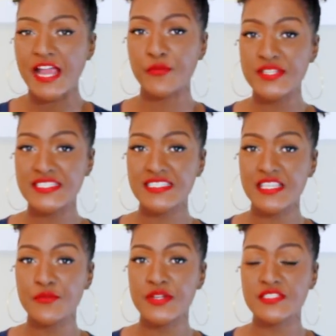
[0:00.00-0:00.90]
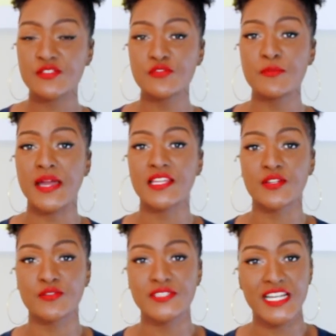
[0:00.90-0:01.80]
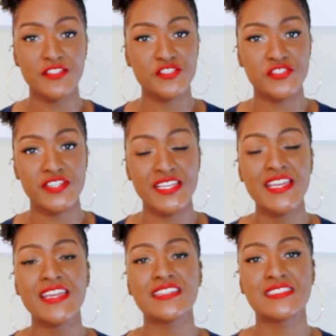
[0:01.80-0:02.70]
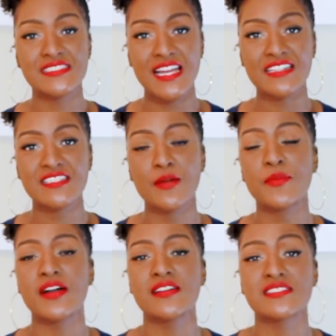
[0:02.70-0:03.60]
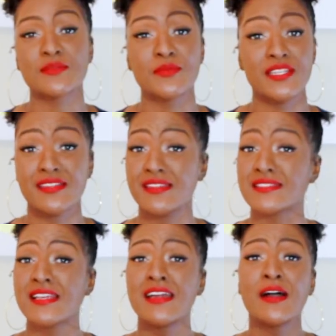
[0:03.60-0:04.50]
I recently went to my local Dollar Tree and stocked up on some goodies.